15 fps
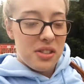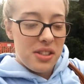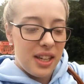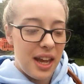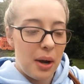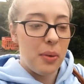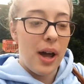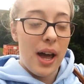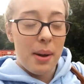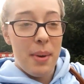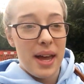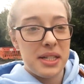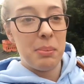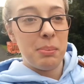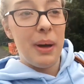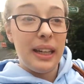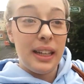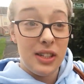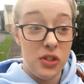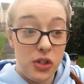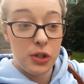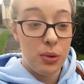So yeah, I'm heading back
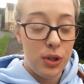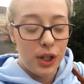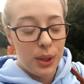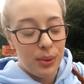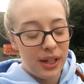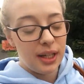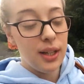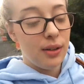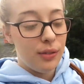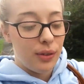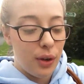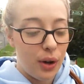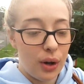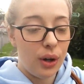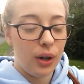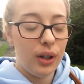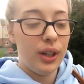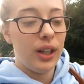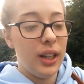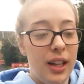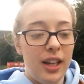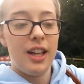into uni for
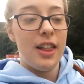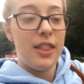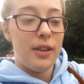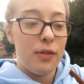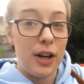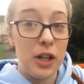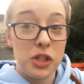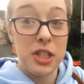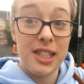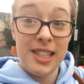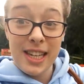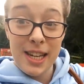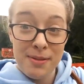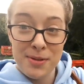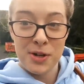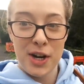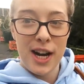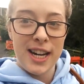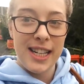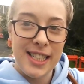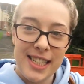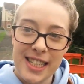the freshers team
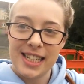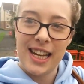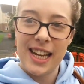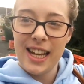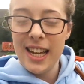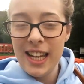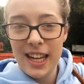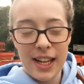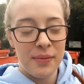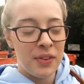training today.